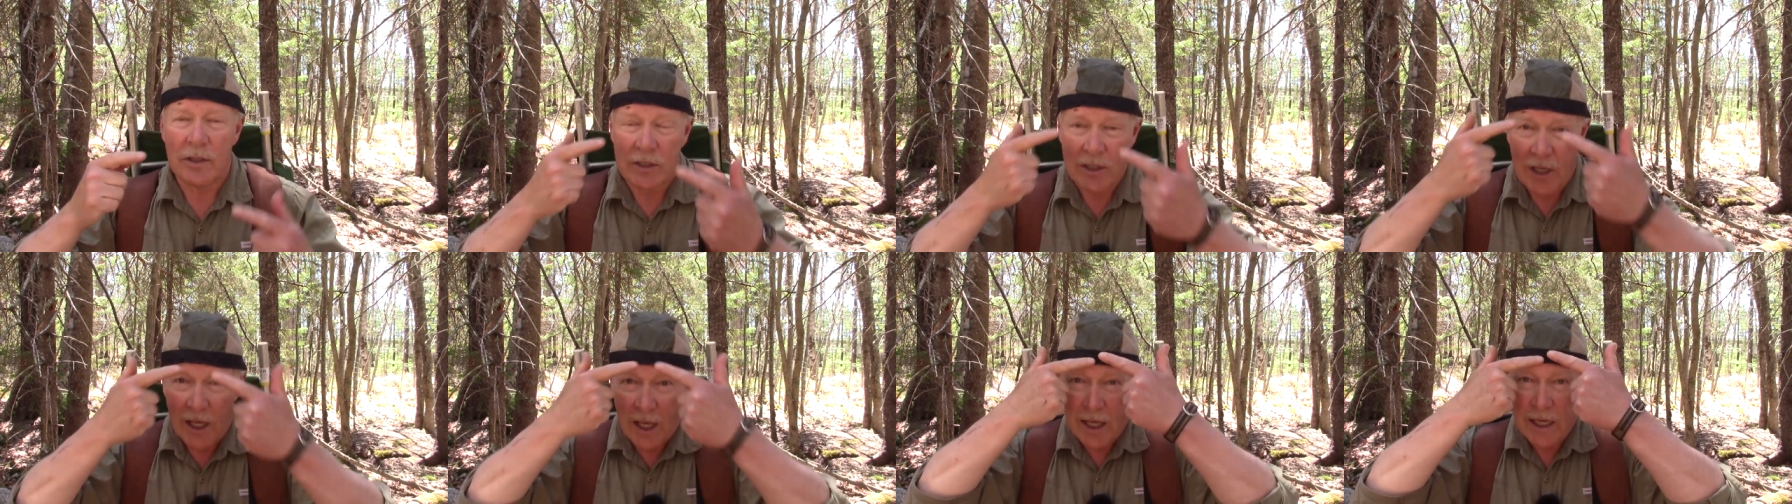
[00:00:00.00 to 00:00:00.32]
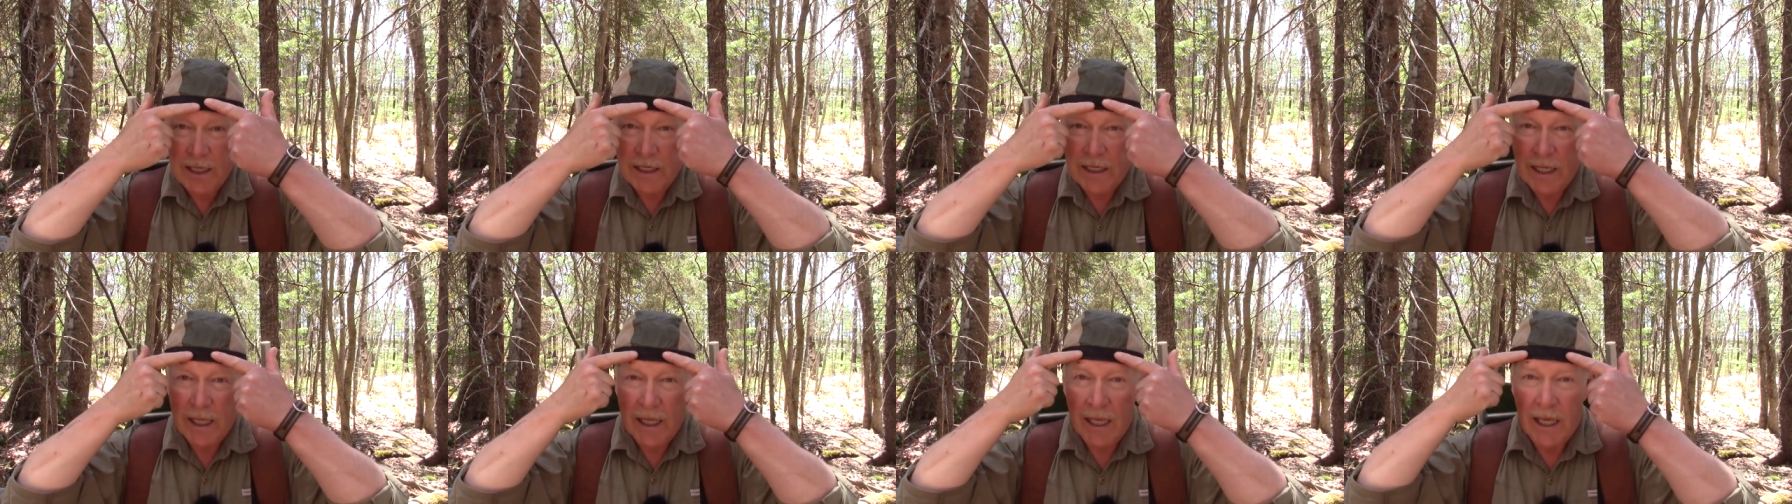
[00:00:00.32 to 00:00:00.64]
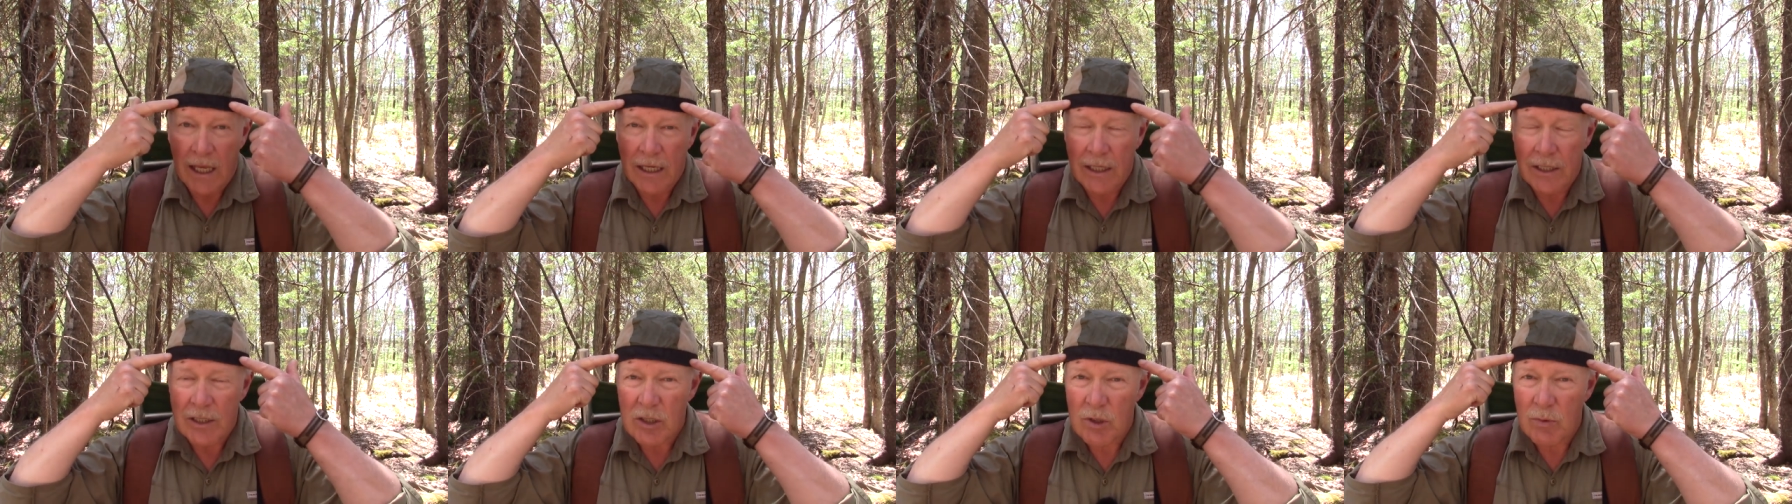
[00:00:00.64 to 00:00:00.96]
side
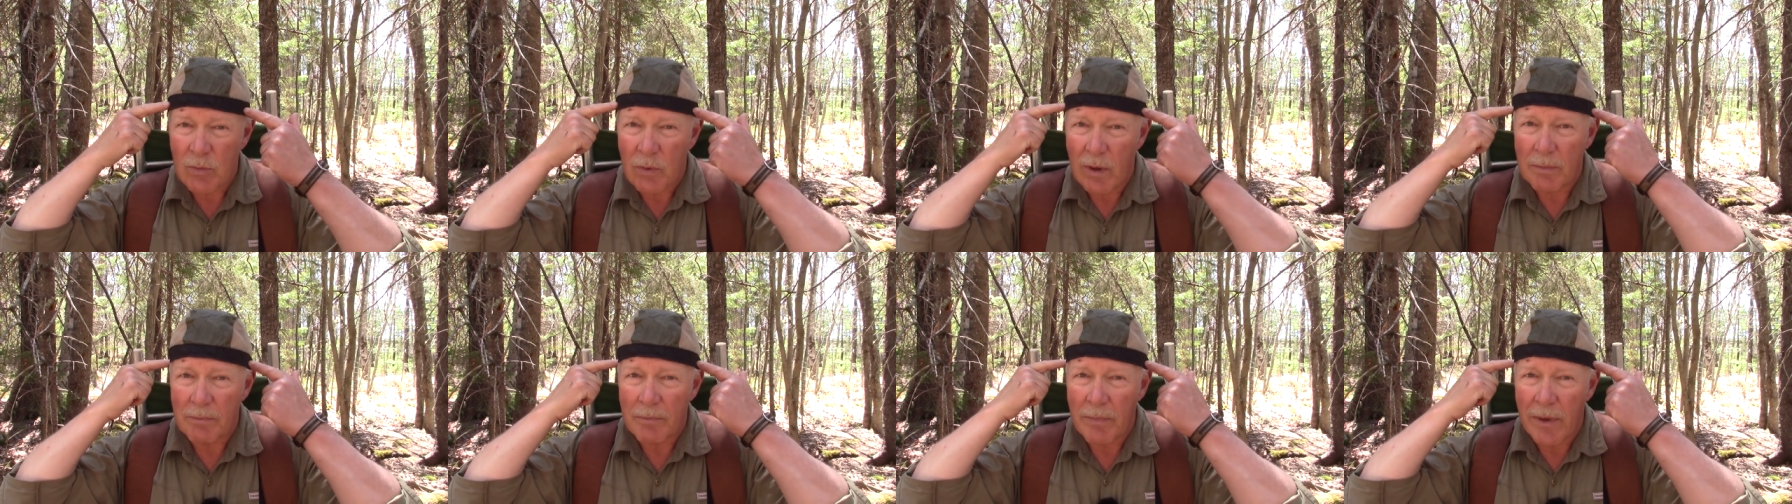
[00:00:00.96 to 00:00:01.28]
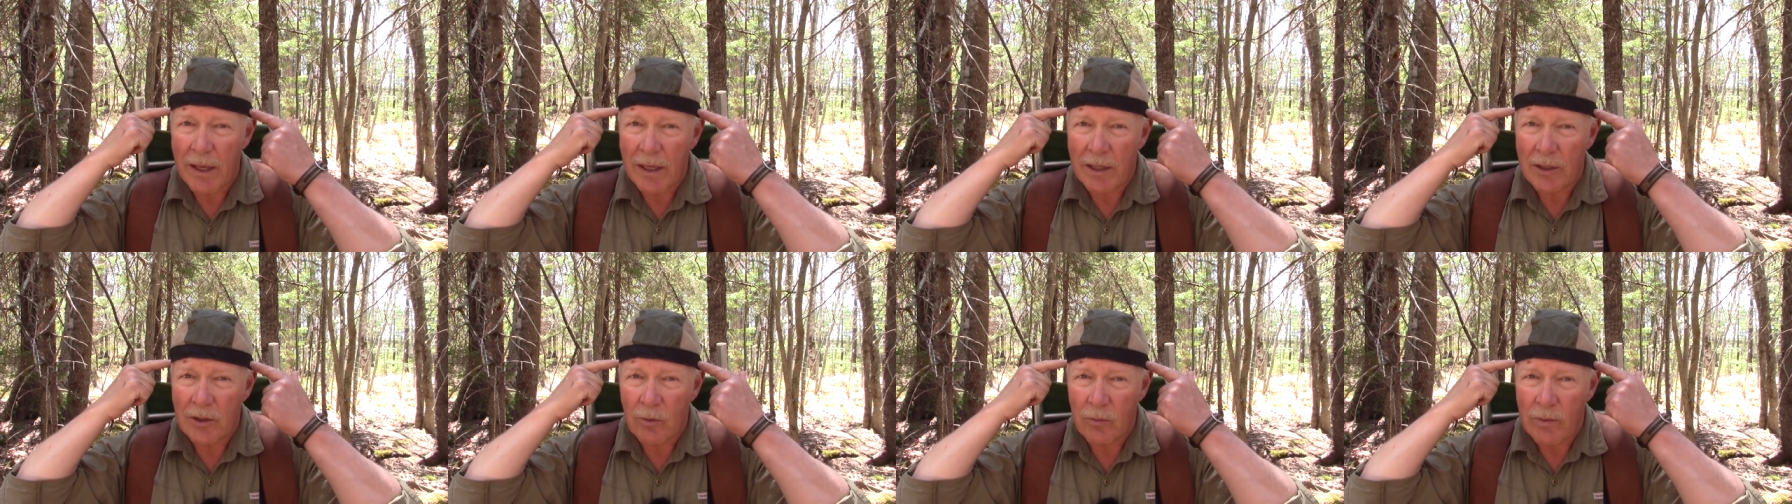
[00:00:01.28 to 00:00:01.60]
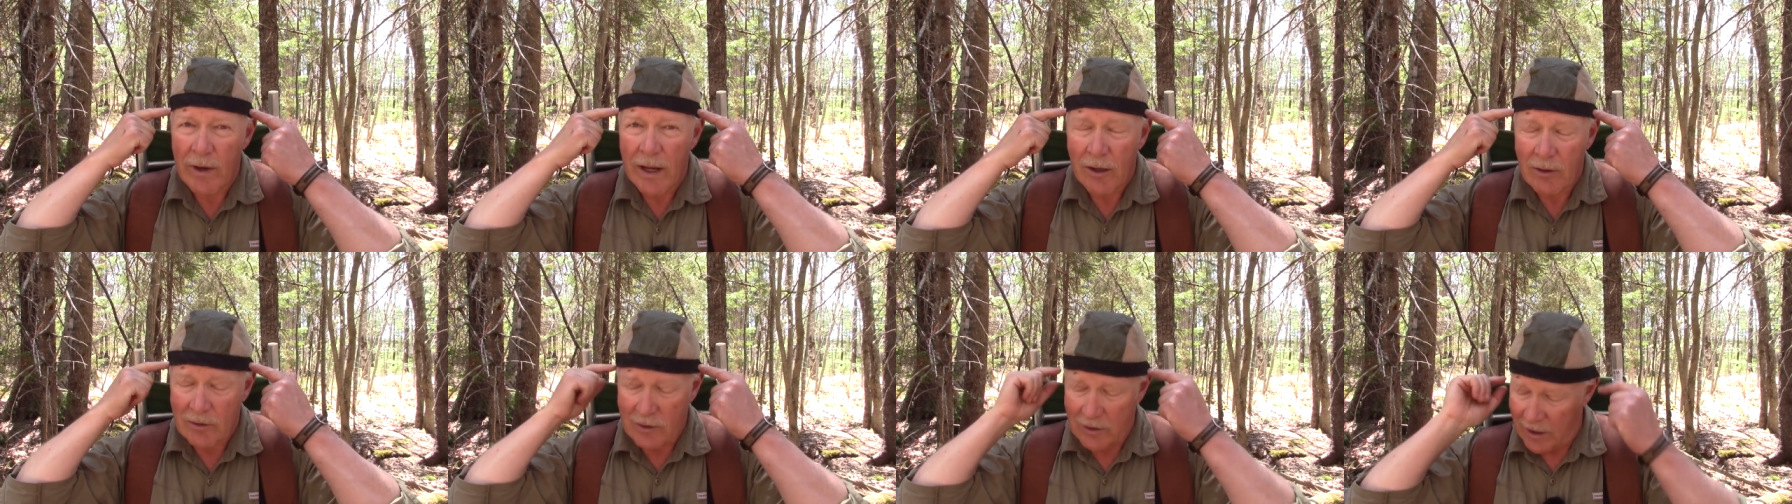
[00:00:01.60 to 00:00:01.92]
and a sweatband
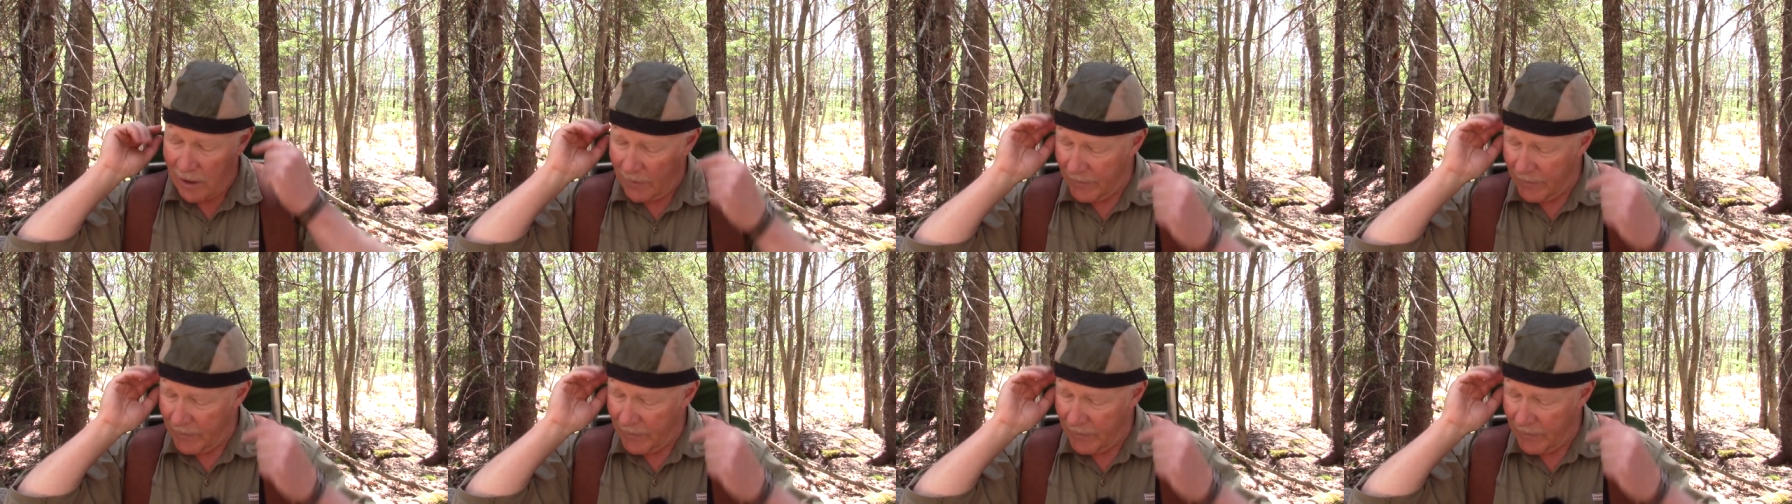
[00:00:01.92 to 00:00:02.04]
around. So